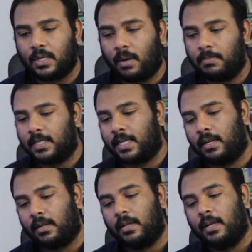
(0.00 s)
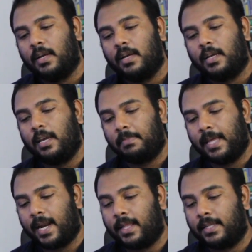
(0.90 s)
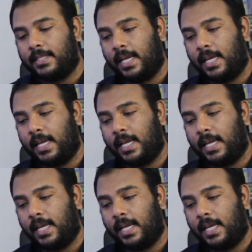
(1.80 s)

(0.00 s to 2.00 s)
So I'm just gonna keep that on the